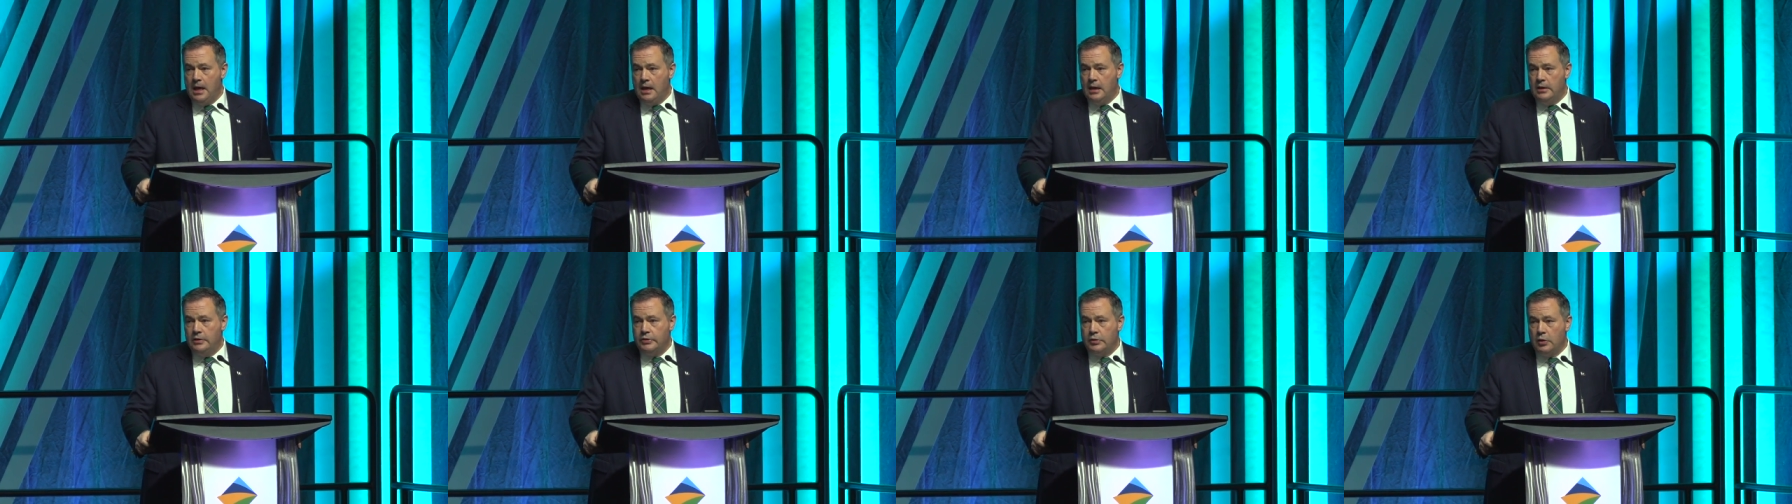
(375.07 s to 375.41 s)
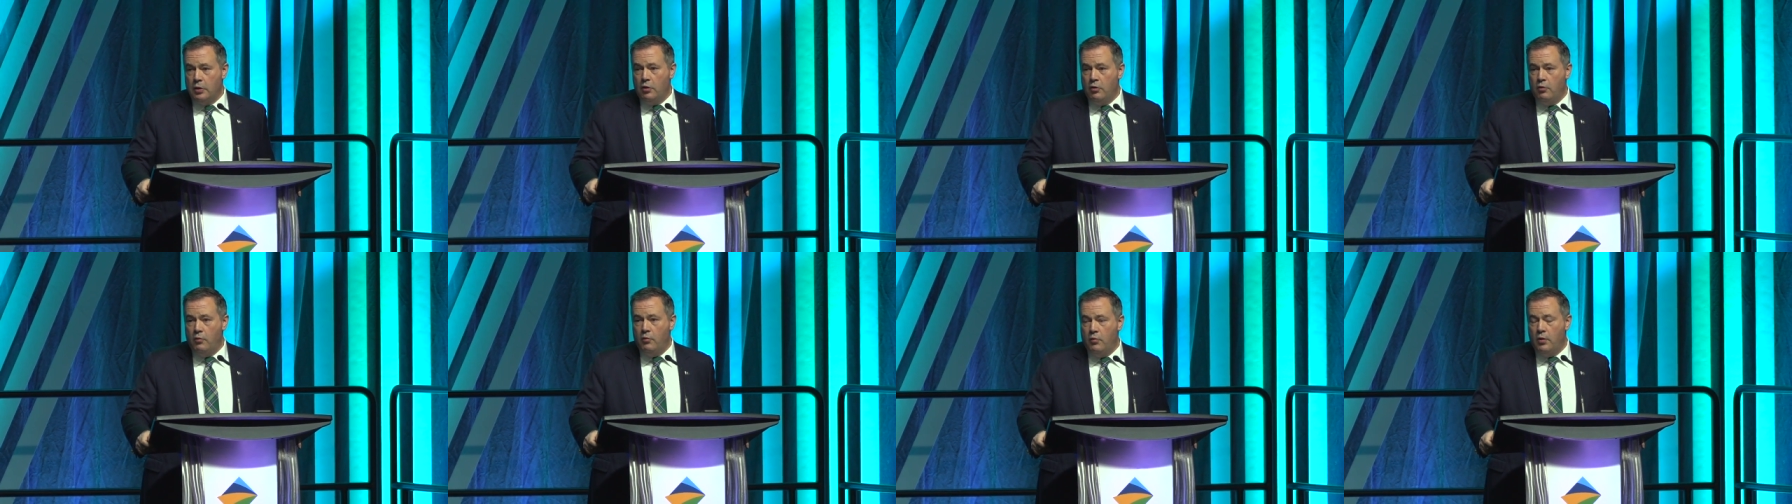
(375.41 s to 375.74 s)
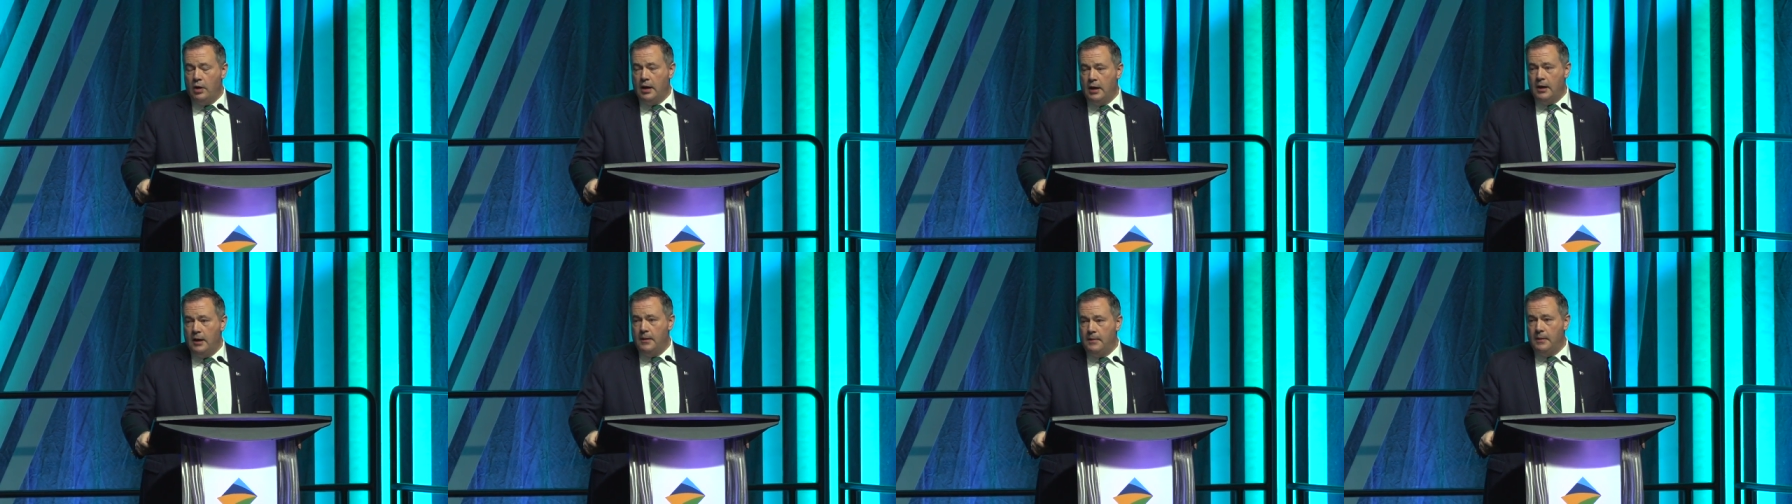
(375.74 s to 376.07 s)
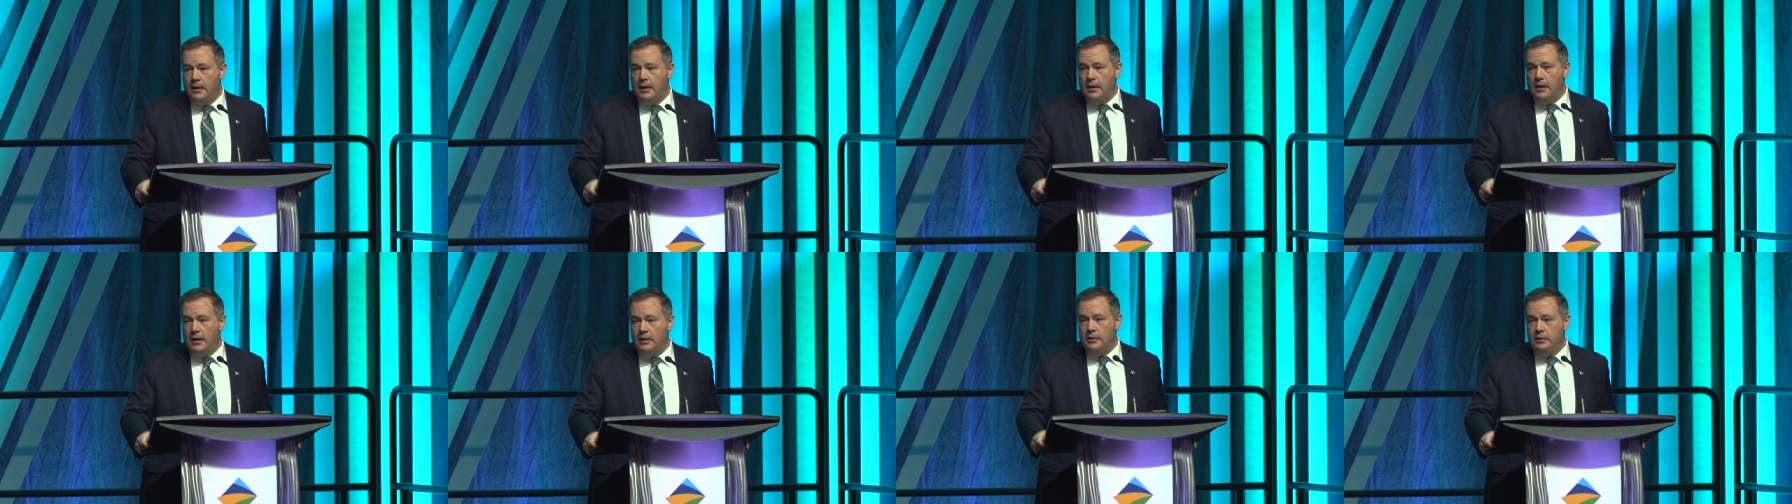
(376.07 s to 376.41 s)
So, uh,
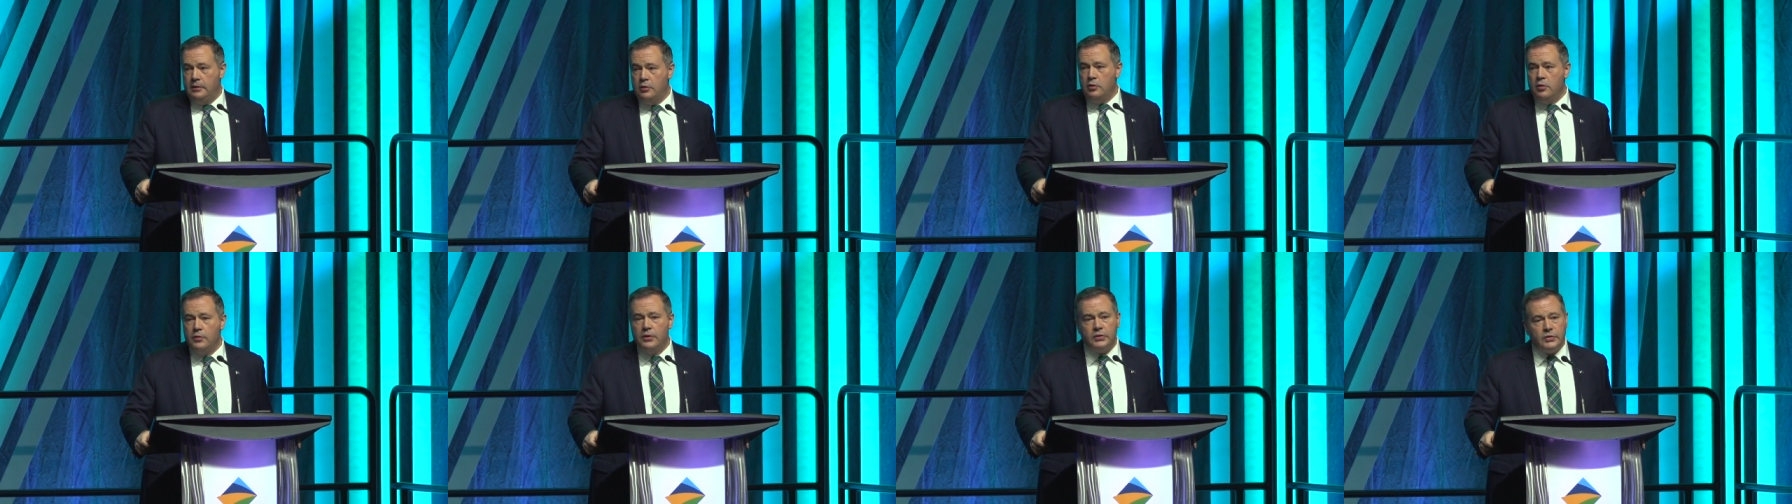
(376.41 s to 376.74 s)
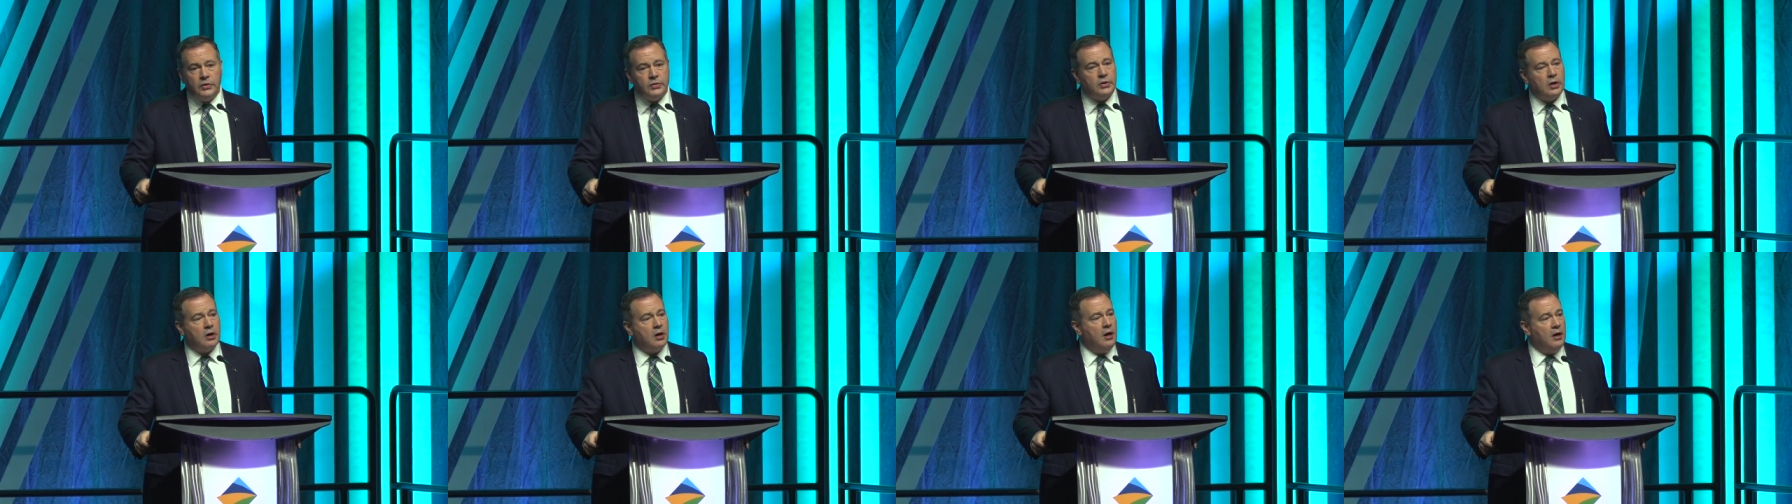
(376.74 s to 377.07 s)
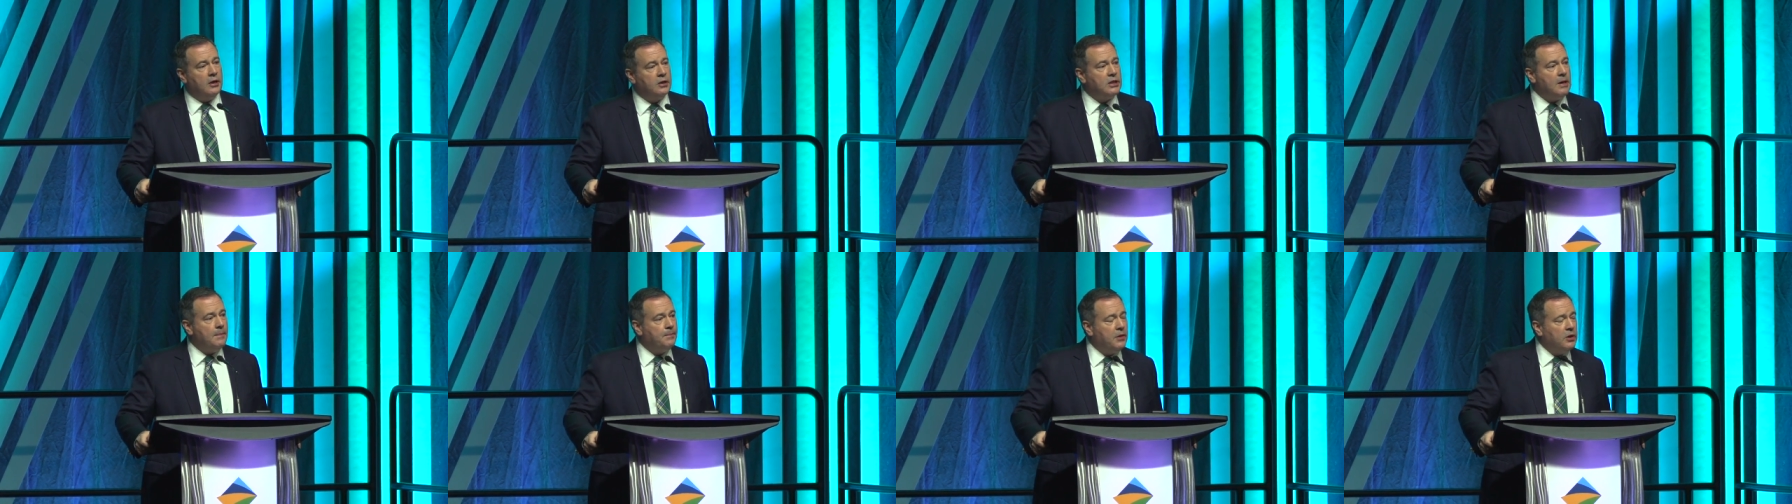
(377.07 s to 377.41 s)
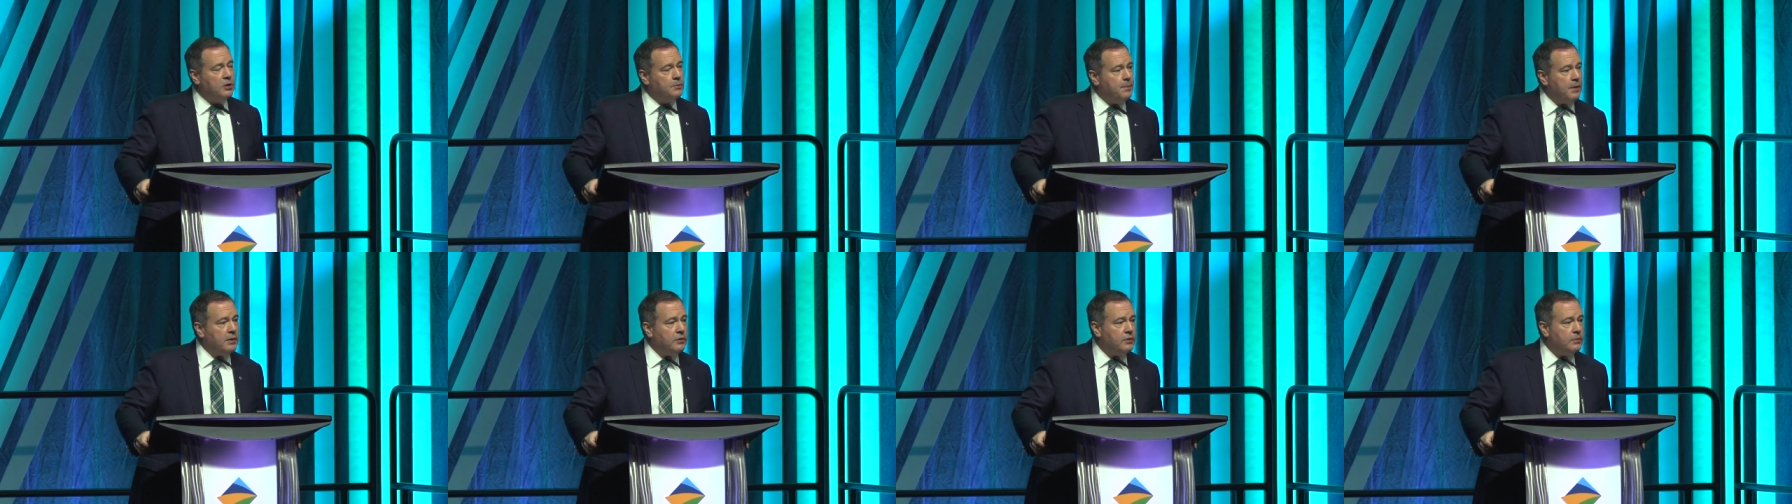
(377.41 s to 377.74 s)
you know, this is a concept
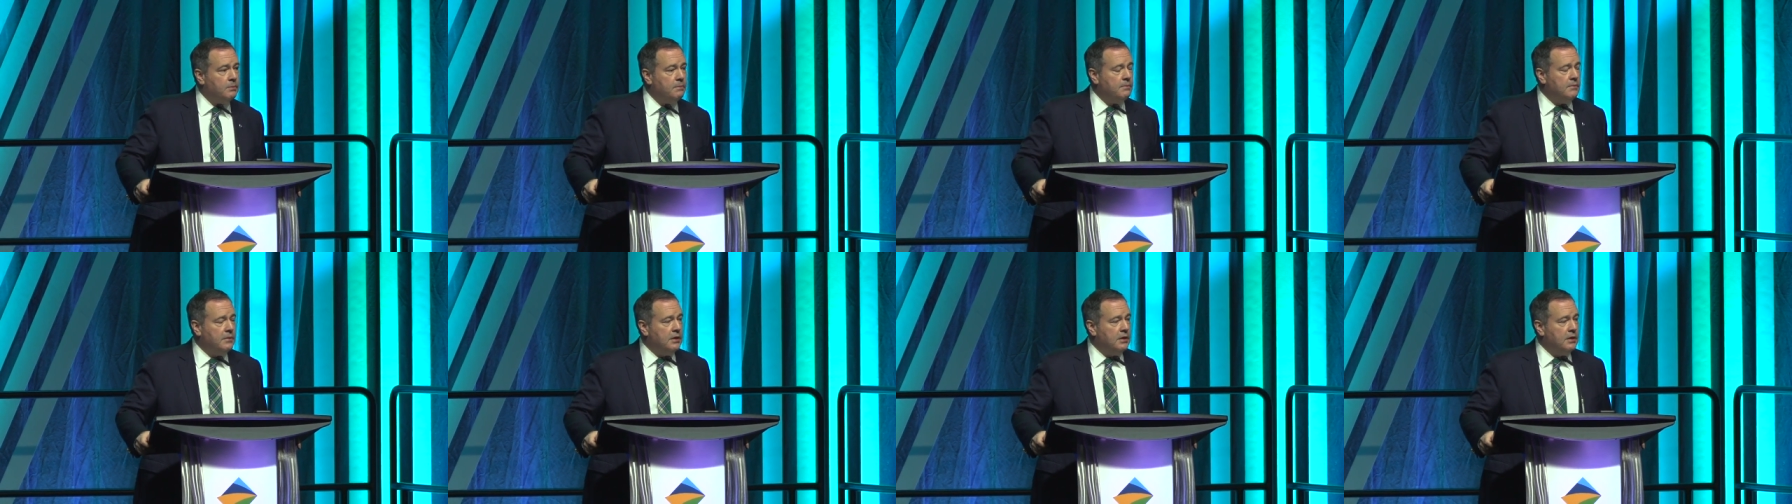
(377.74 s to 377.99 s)
that's been